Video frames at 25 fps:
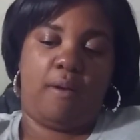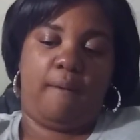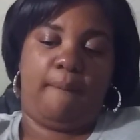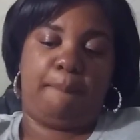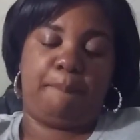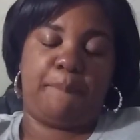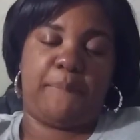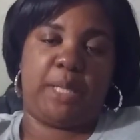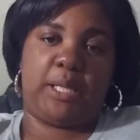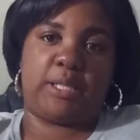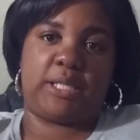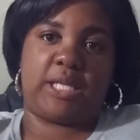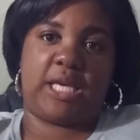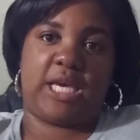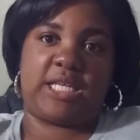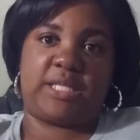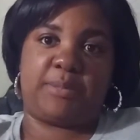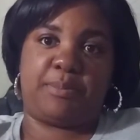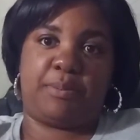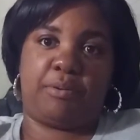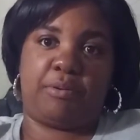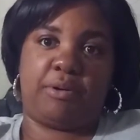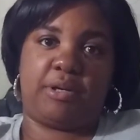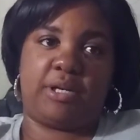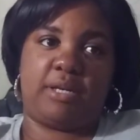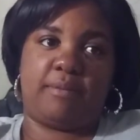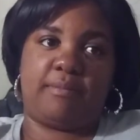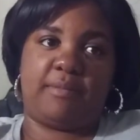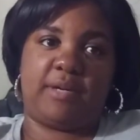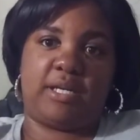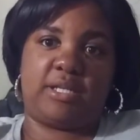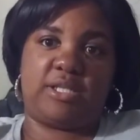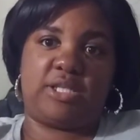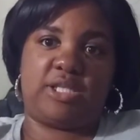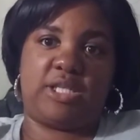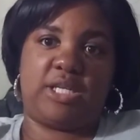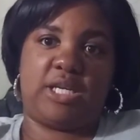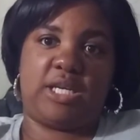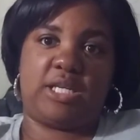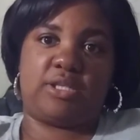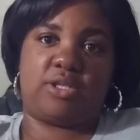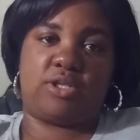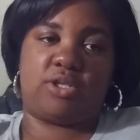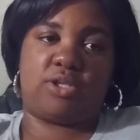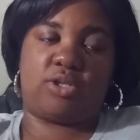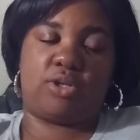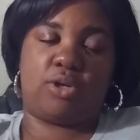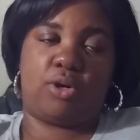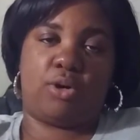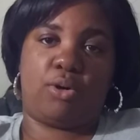But that's pretty much it.
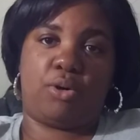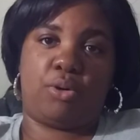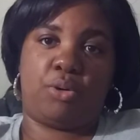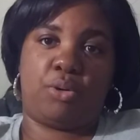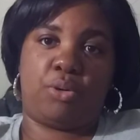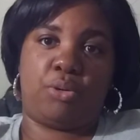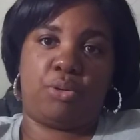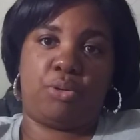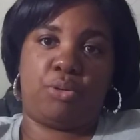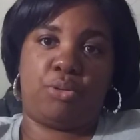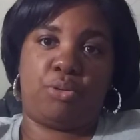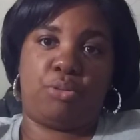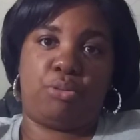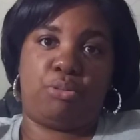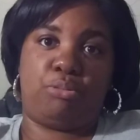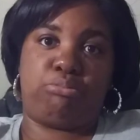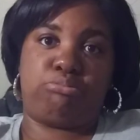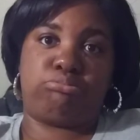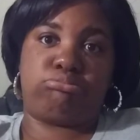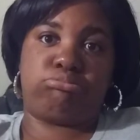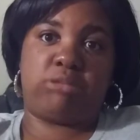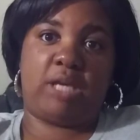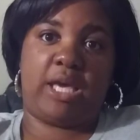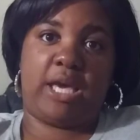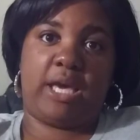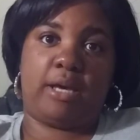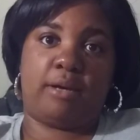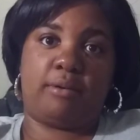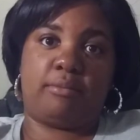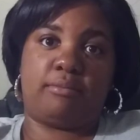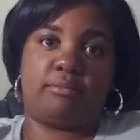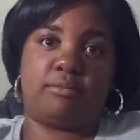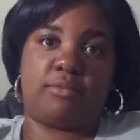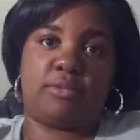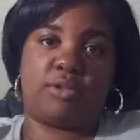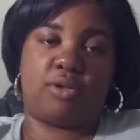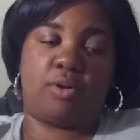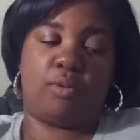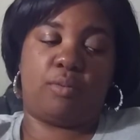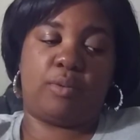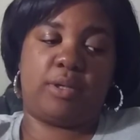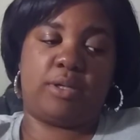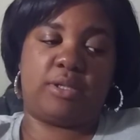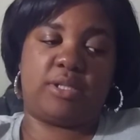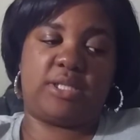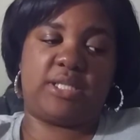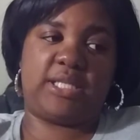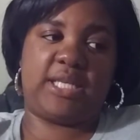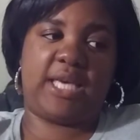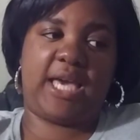So yeah. So we'll
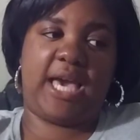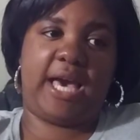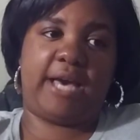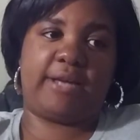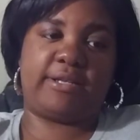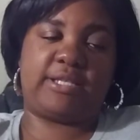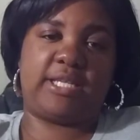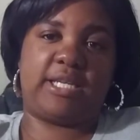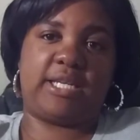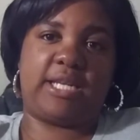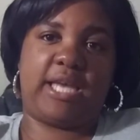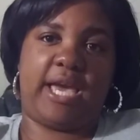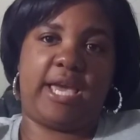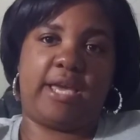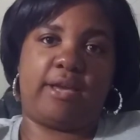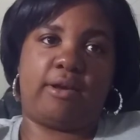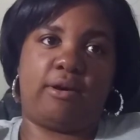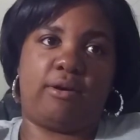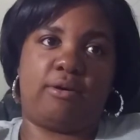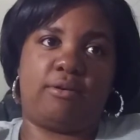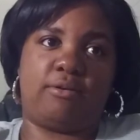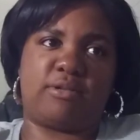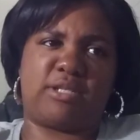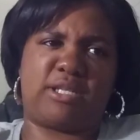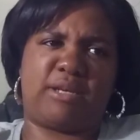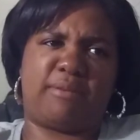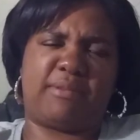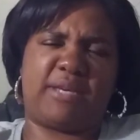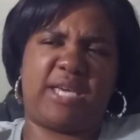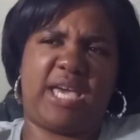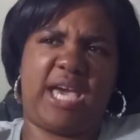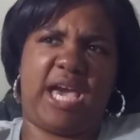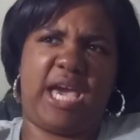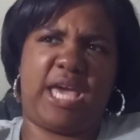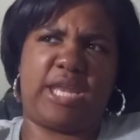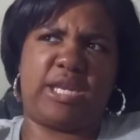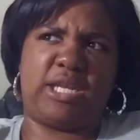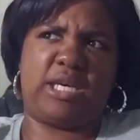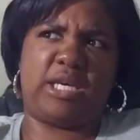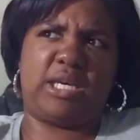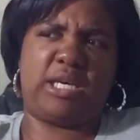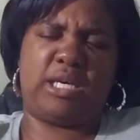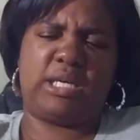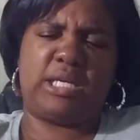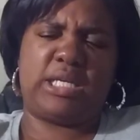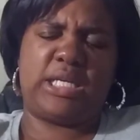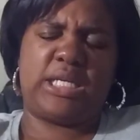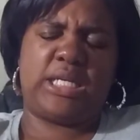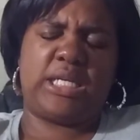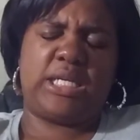see how tonight goes. I'm kind of,
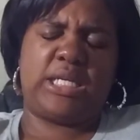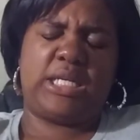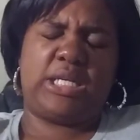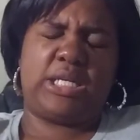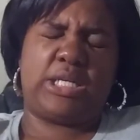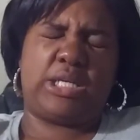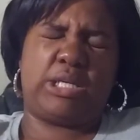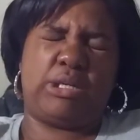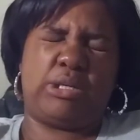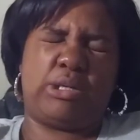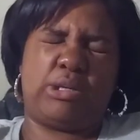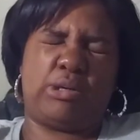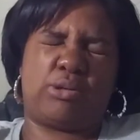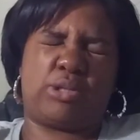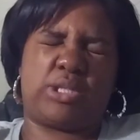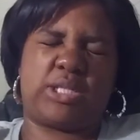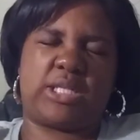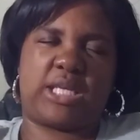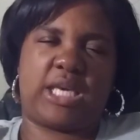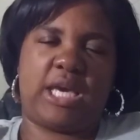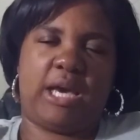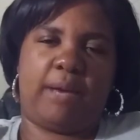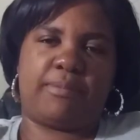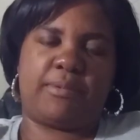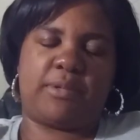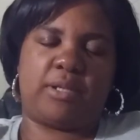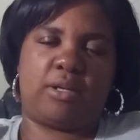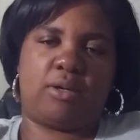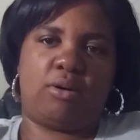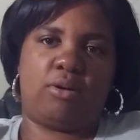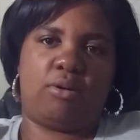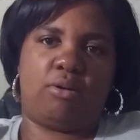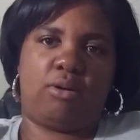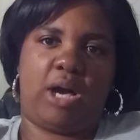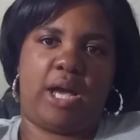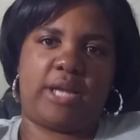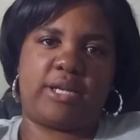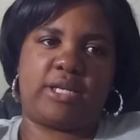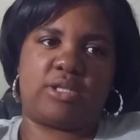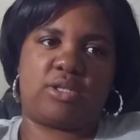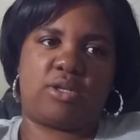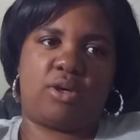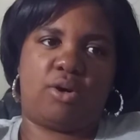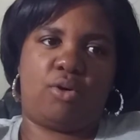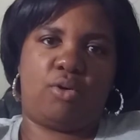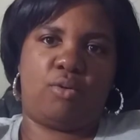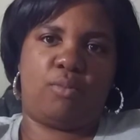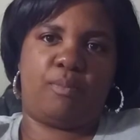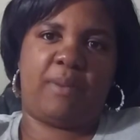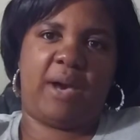you know, skeptical. I just
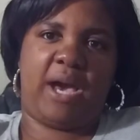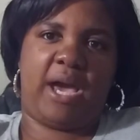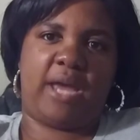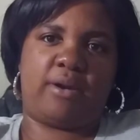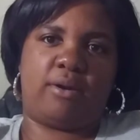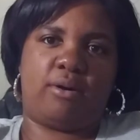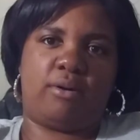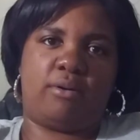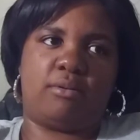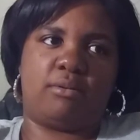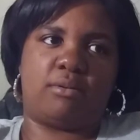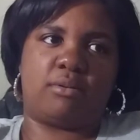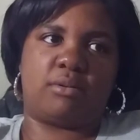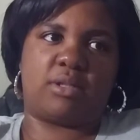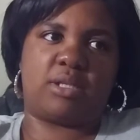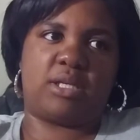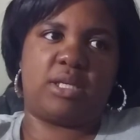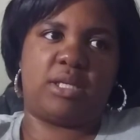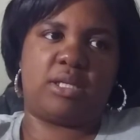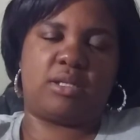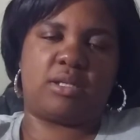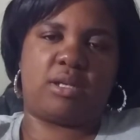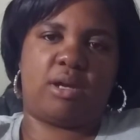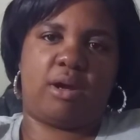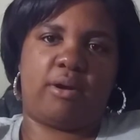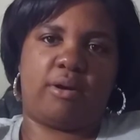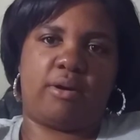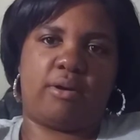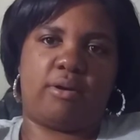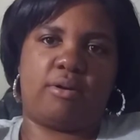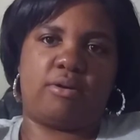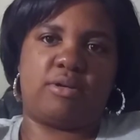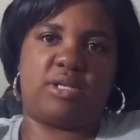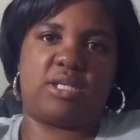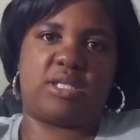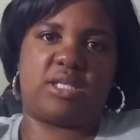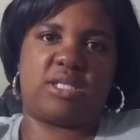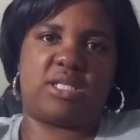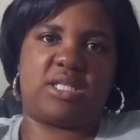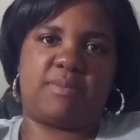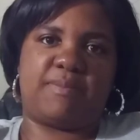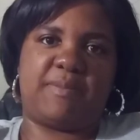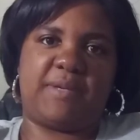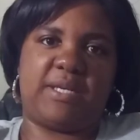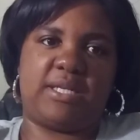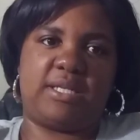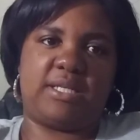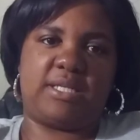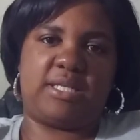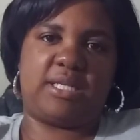hope I don't get the urge to
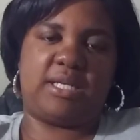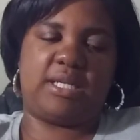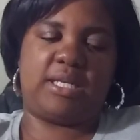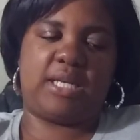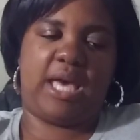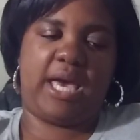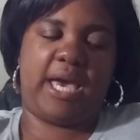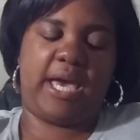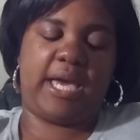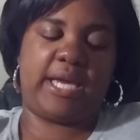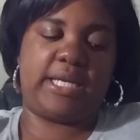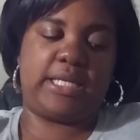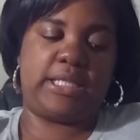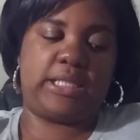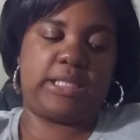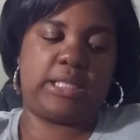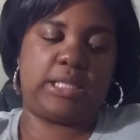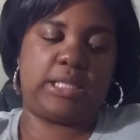spend tonight.